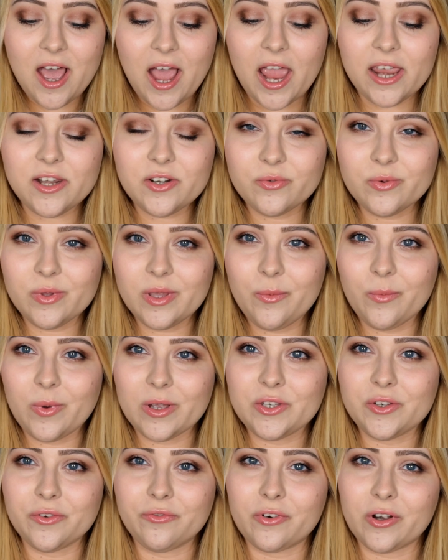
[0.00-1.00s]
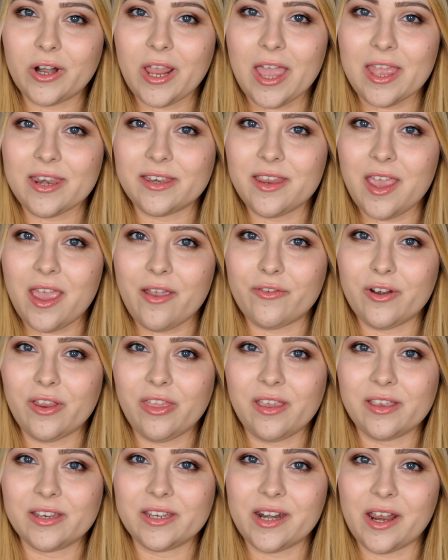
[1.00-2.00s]
I don't really want to forget
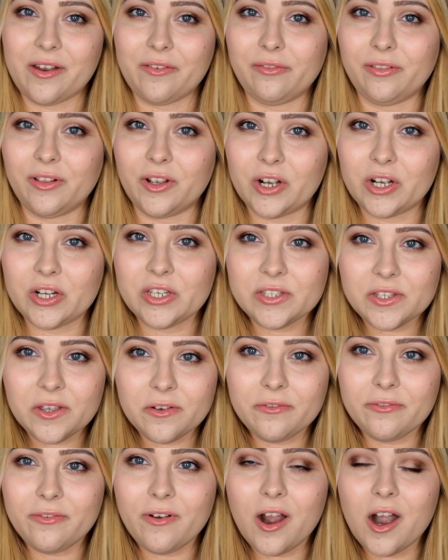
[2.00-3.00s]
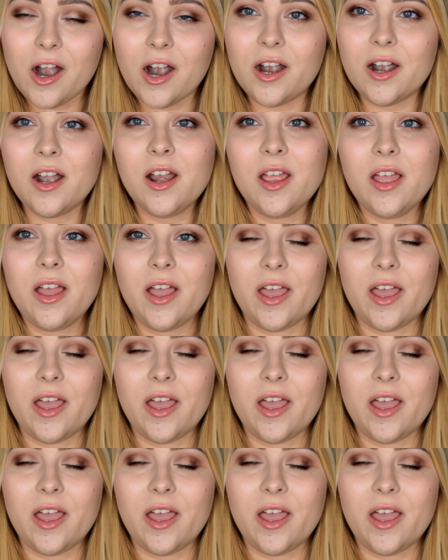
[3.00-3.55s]
everything that I've learned so far.